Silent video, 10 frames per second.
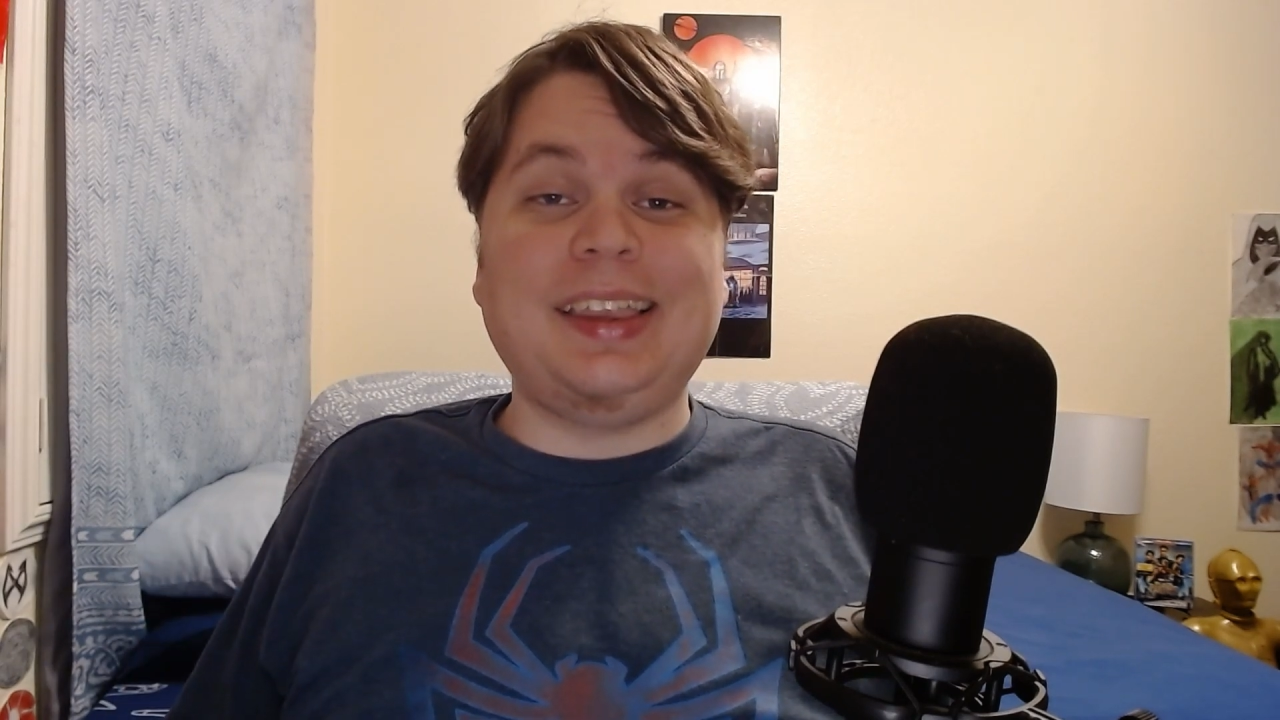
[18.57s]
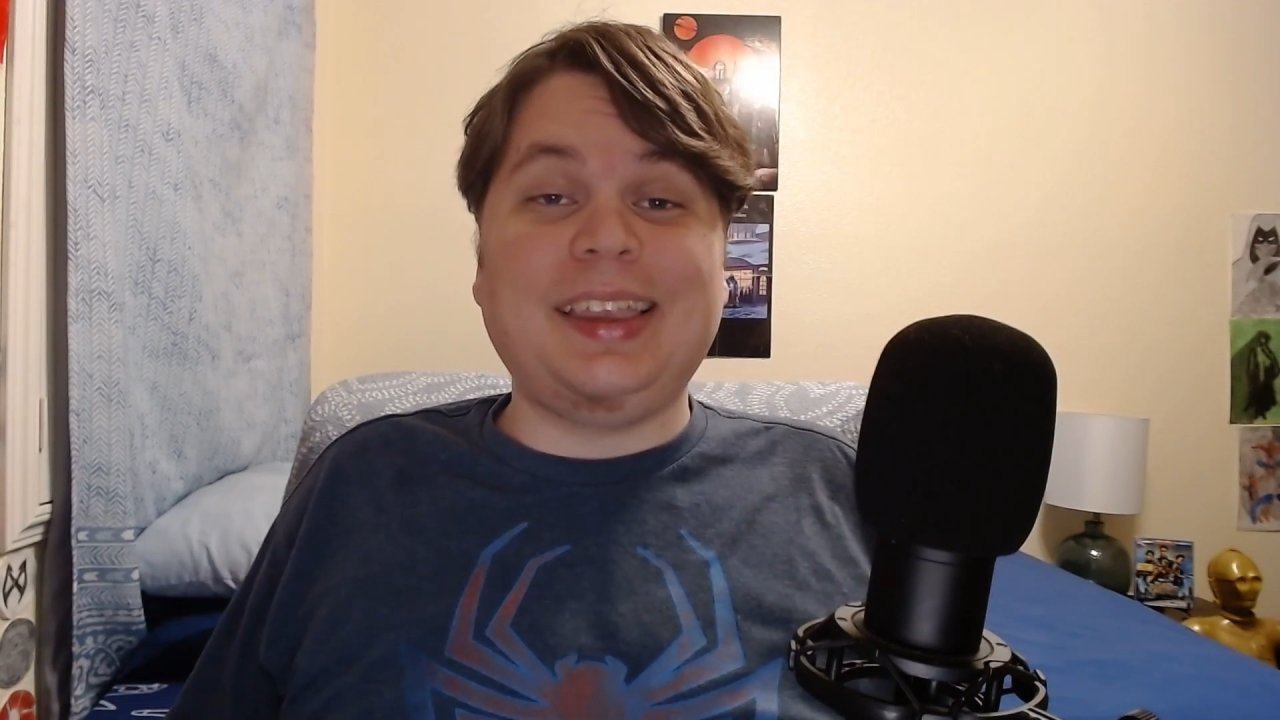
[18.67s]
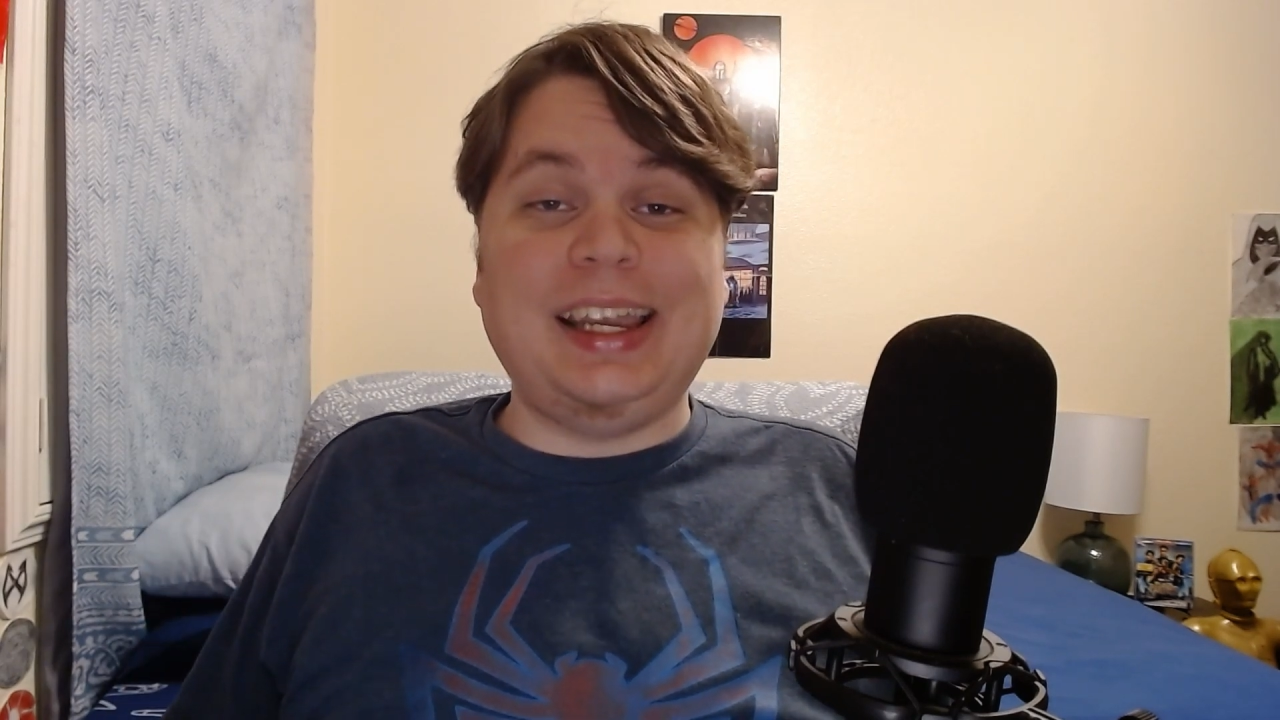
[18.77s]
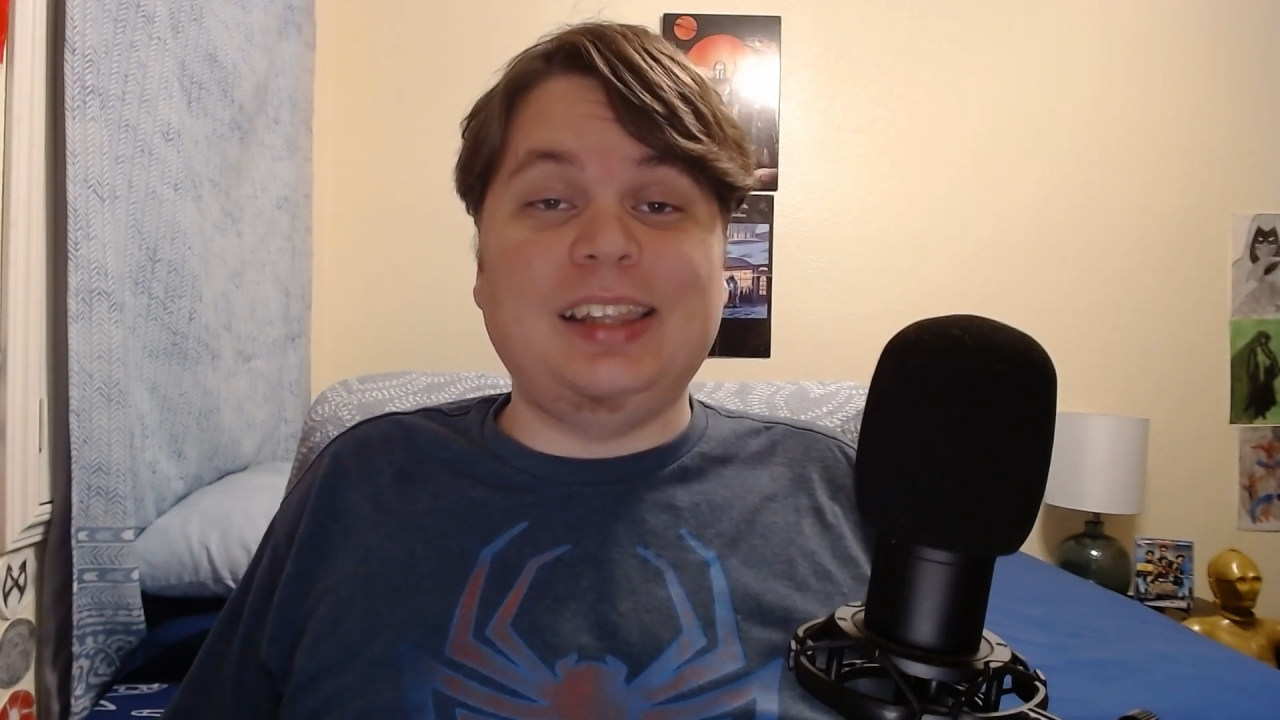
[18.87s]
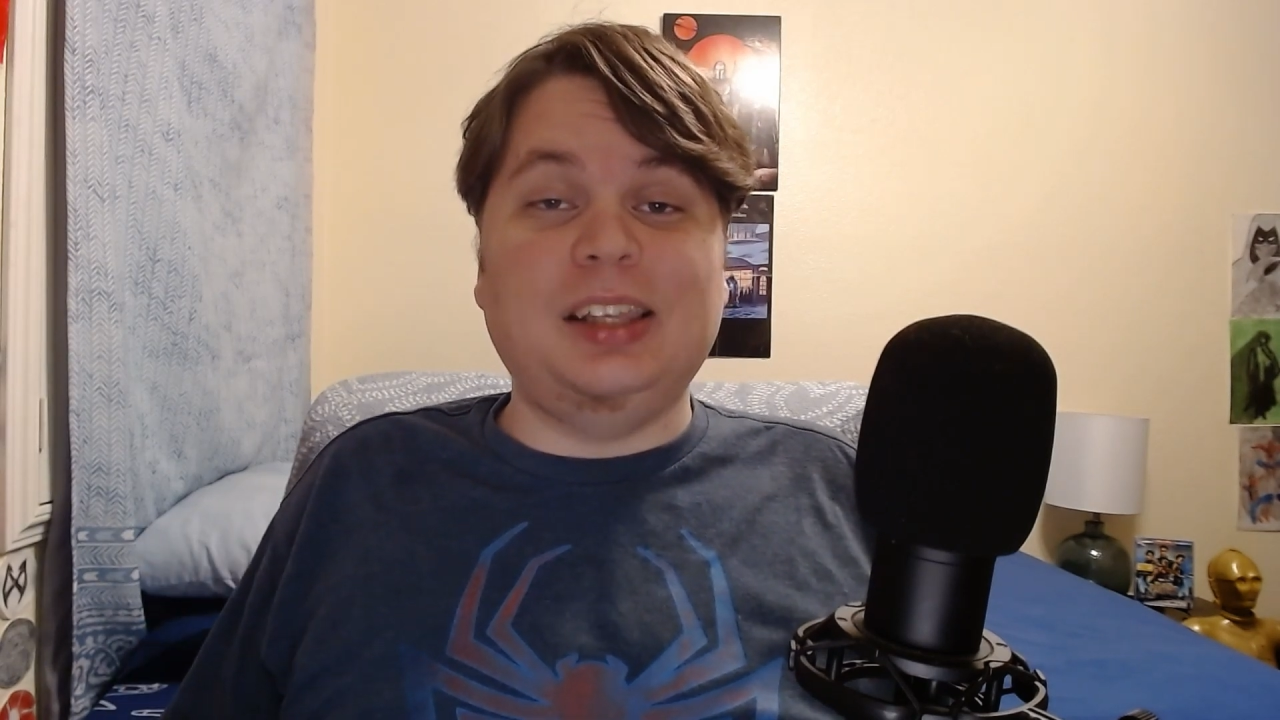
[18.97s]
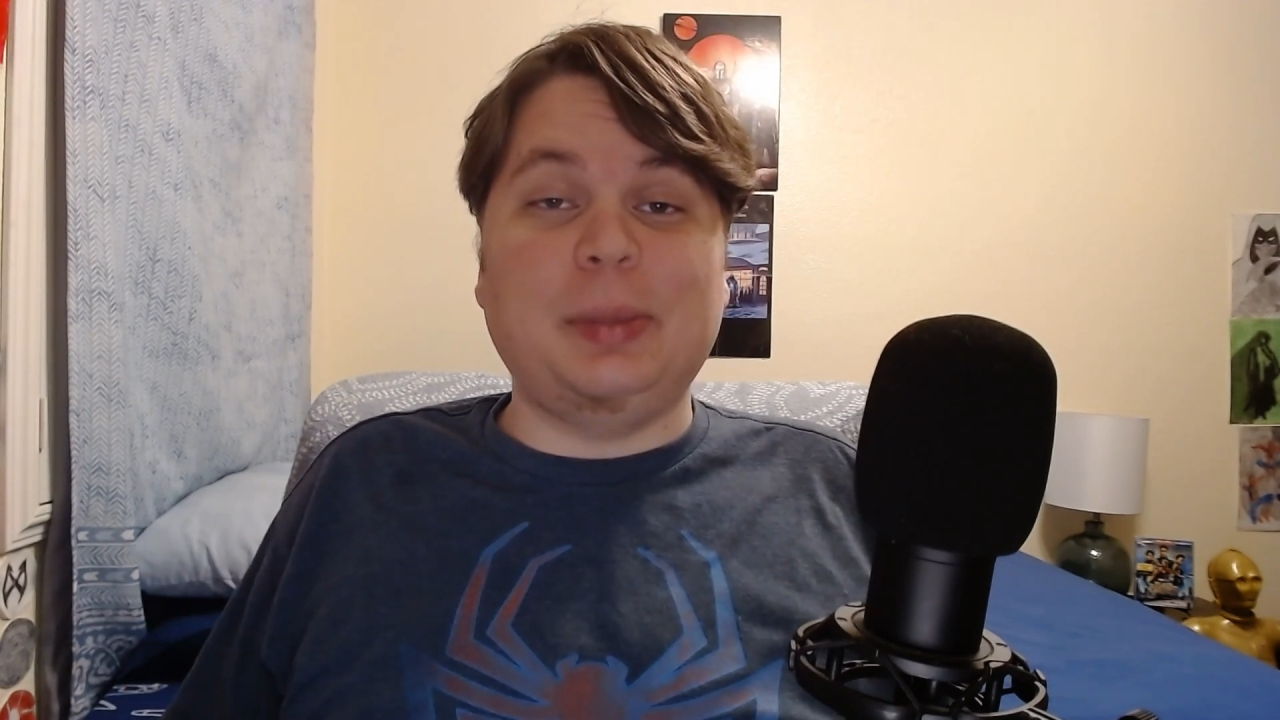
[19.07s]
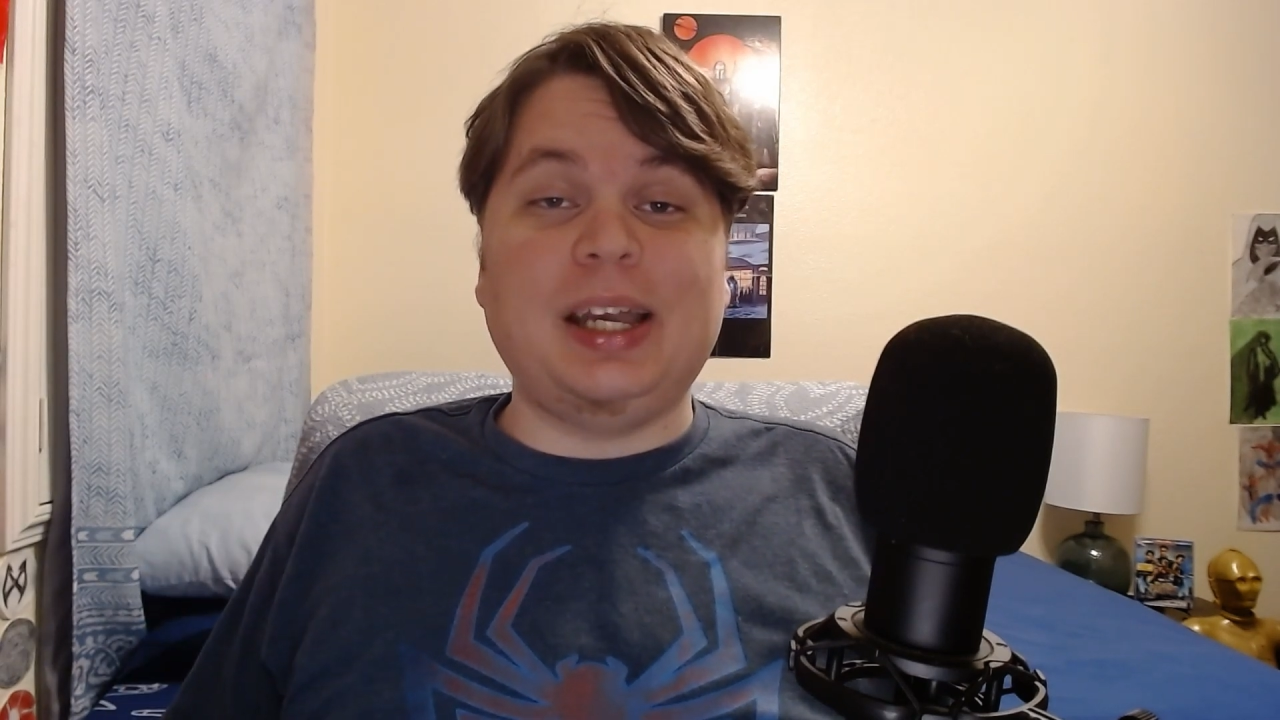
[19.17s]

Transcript: sadly